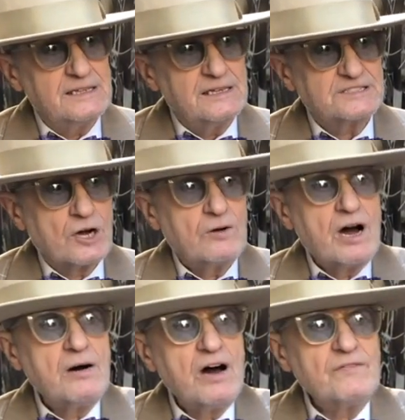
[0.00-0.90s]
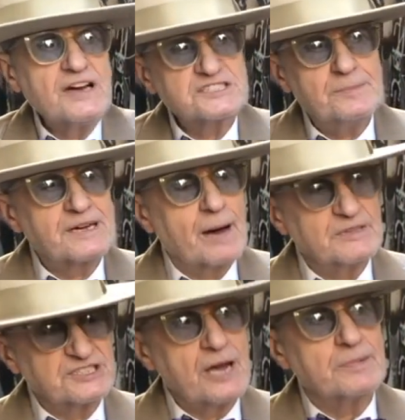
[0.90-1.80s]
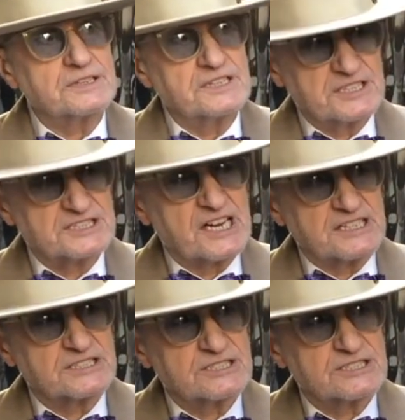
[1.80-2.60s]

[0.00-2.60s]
So I, have actually become a shepherd in a sense.